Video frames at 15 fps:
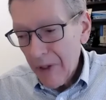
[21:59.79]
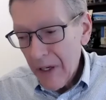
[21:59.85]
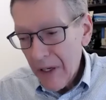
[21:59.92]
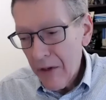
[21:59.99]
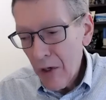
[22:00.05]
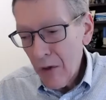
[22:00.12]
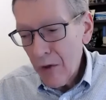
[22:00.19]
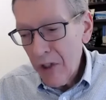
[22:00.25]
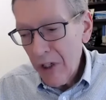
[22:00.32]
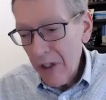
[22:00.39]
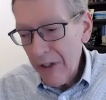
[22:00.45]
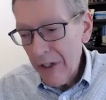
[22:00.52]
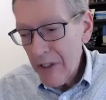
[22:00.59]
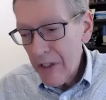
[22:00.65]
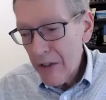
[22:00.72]
the
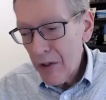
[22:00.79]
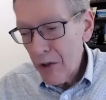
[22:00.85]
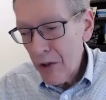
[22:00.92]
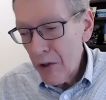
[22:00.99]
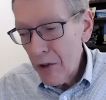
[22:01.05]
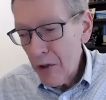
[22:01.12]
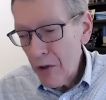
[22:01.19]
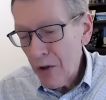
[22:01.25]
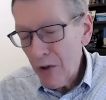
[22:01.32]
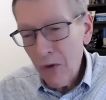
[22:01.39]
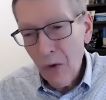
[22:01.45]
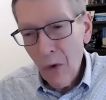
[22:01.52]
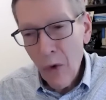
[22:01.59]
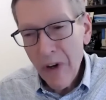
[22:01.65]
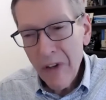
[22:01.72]
utilities used
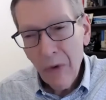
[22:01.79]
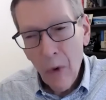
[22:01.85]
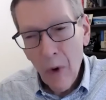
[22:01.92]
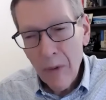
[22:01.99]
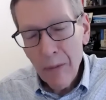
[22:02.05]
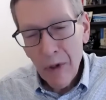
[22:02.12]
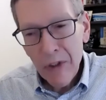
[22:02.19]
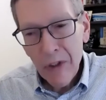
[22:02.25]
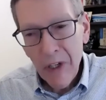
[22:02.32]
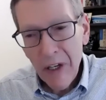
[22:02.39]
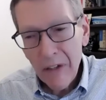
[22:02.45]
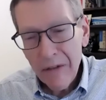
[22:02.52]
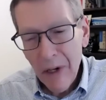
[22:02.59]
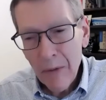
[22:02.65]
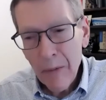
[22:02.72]
44%
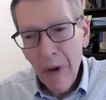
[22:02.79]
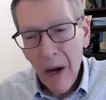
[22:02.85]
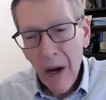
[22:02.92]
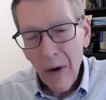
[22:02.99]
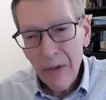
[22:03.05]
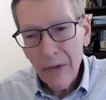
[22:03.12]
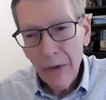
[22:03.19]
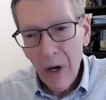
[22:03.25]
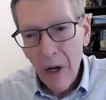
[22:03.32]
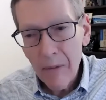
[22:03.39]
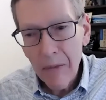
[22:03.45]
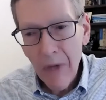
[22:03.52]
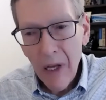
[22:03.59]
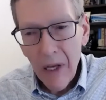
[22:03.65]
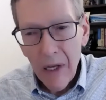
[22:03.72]
of their power from